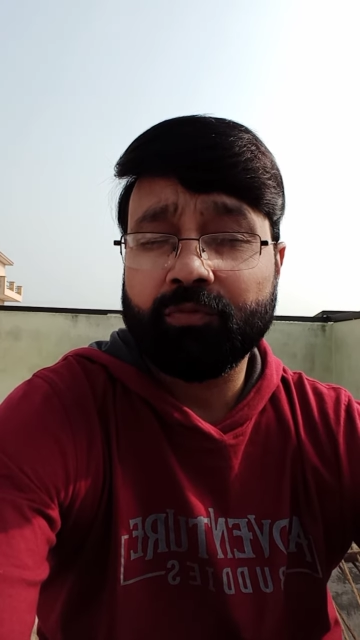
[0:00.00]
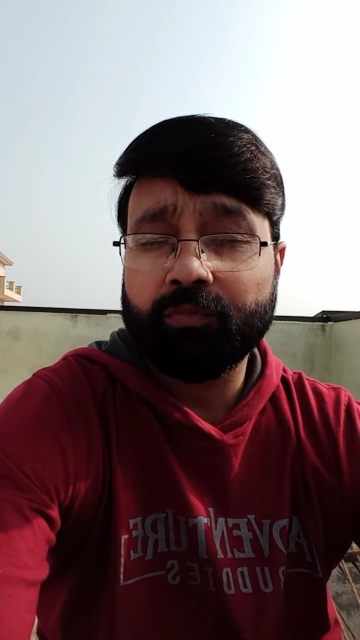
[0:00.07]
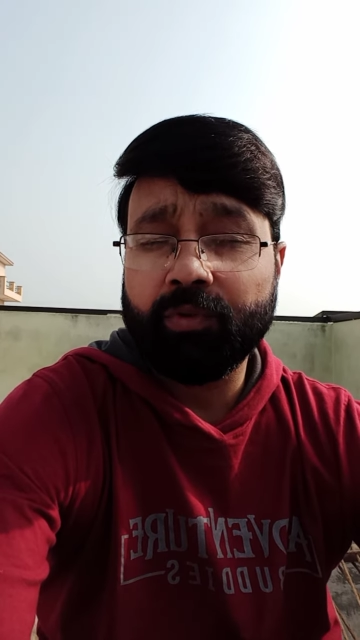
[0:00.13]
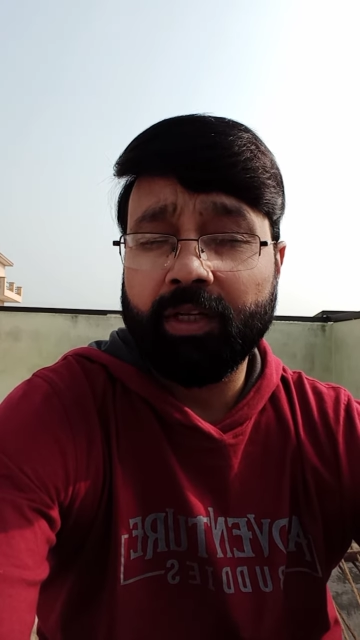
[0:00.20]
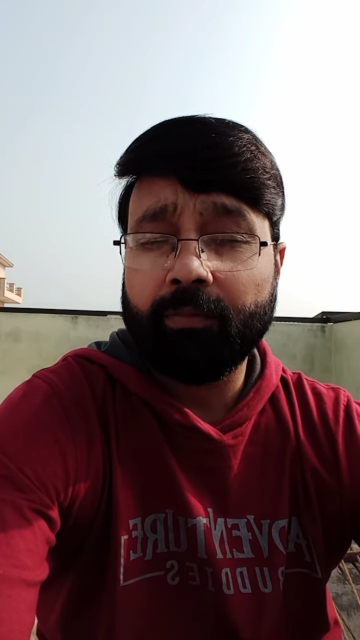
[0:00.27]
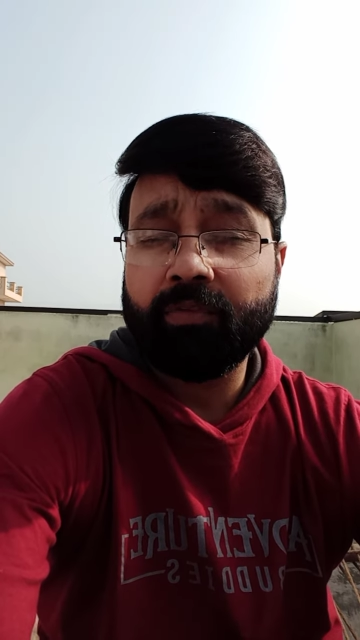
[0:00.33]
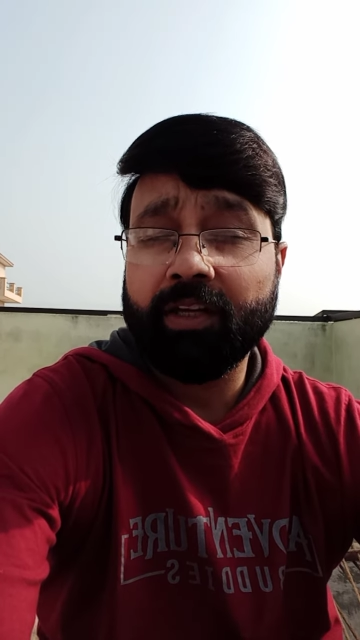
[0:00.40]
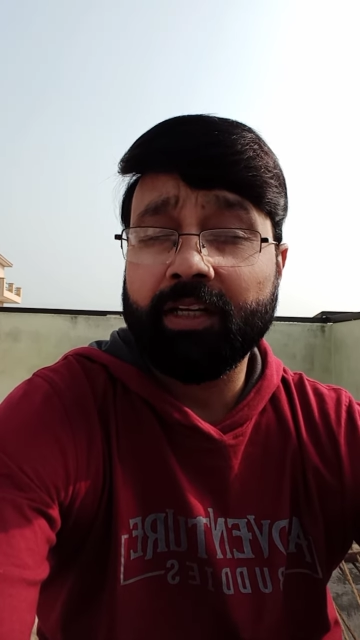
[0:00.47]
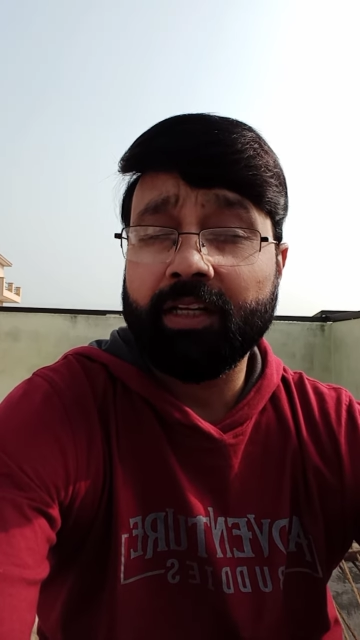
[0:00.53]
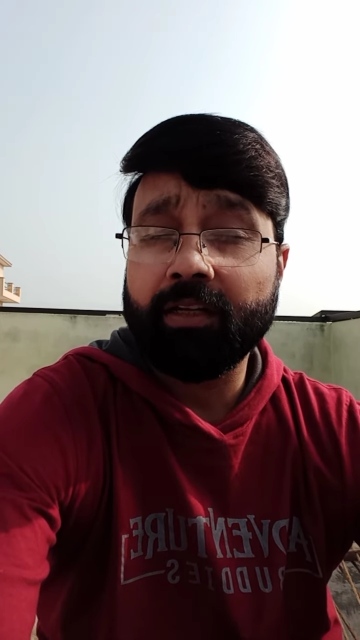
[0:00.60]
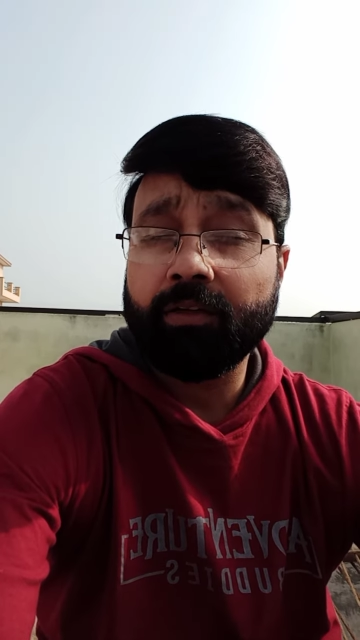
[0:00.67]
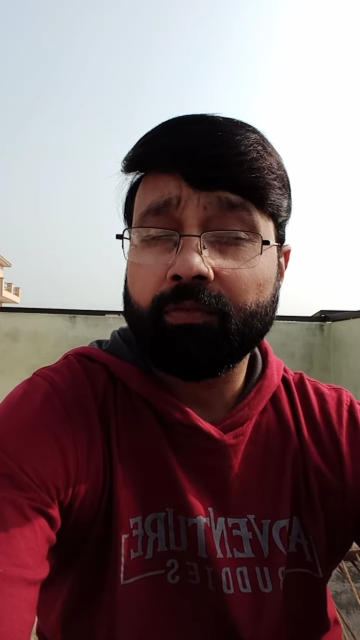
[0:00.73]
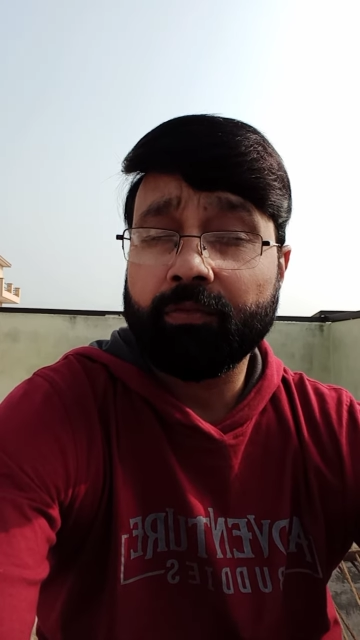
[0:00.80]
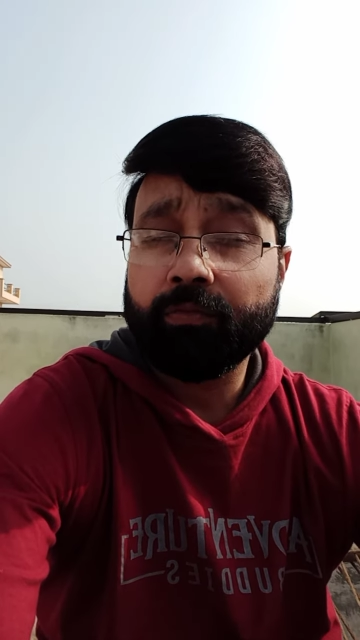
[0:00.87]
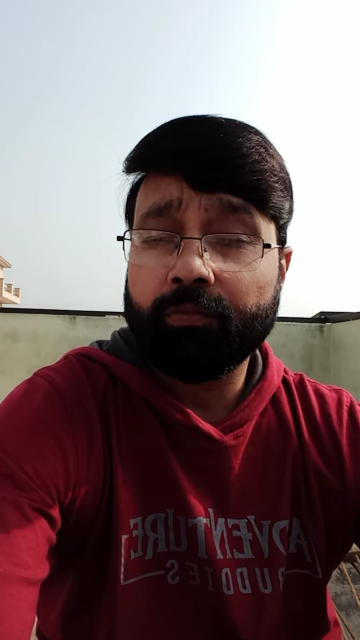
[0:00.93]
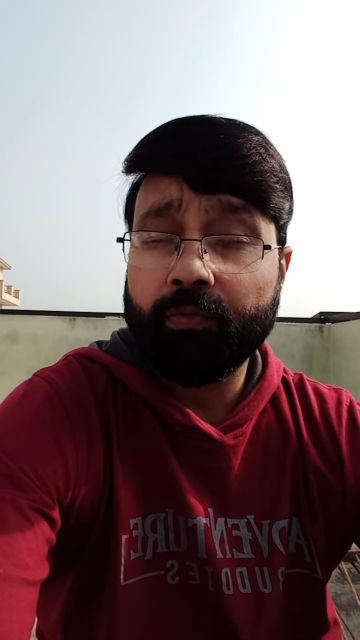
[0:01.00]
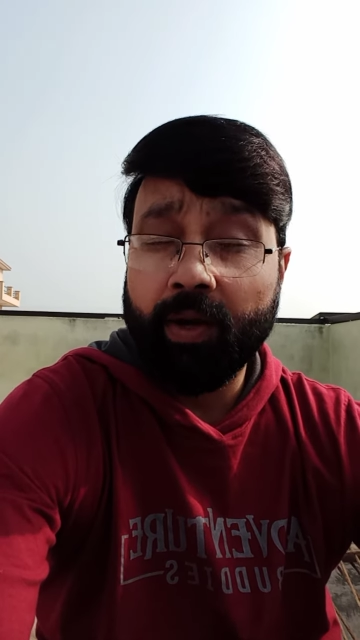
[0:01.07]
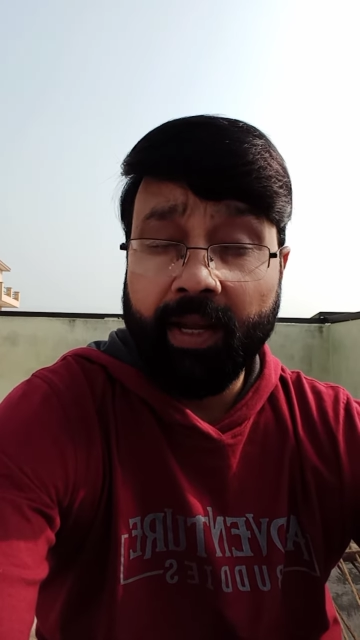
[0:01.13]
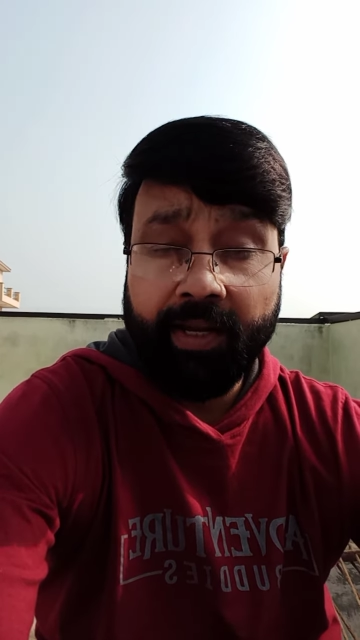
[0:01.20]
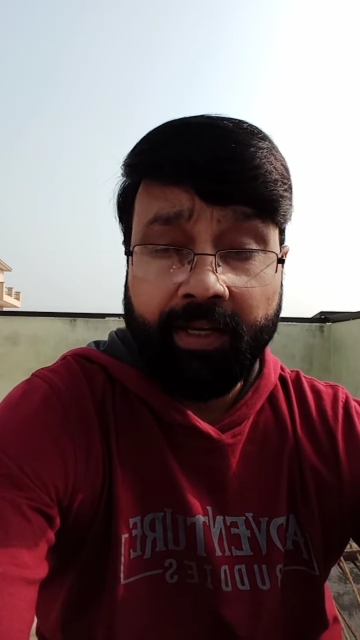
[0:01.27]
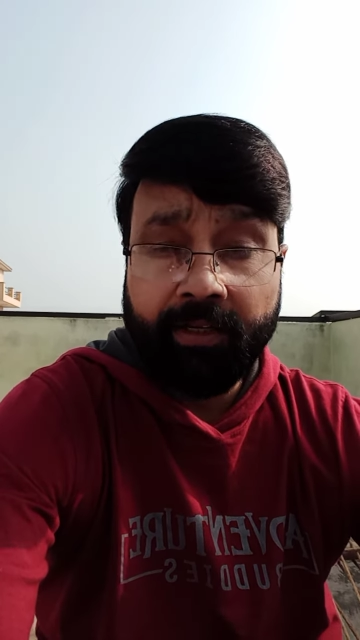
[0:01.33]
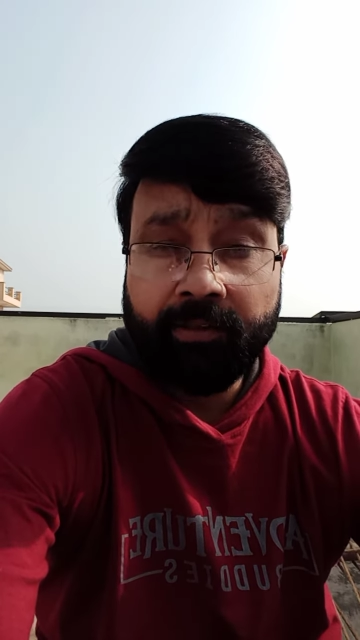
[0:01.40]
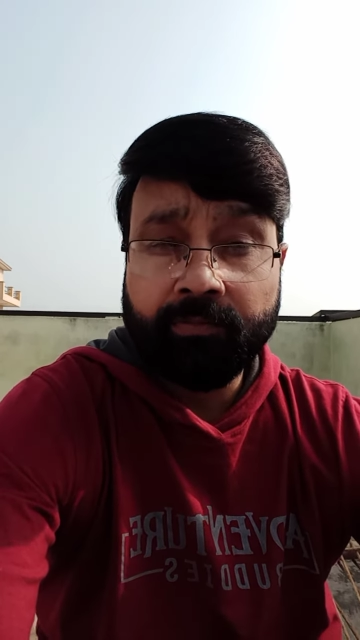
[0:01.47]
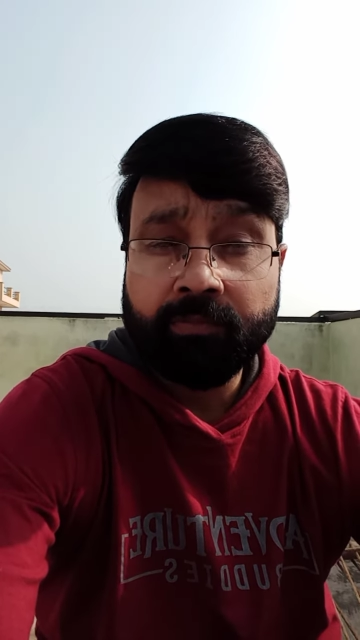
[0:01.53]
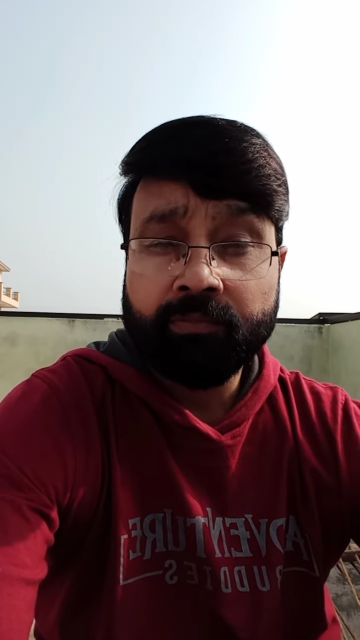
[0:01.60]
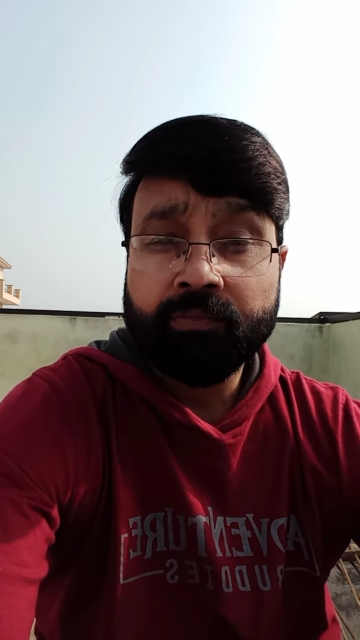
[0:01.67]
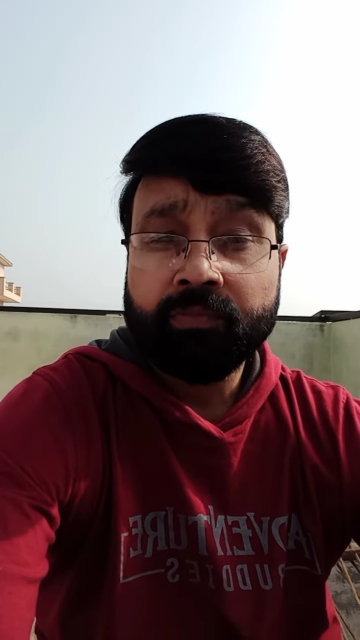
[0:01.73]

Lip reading: be very fine.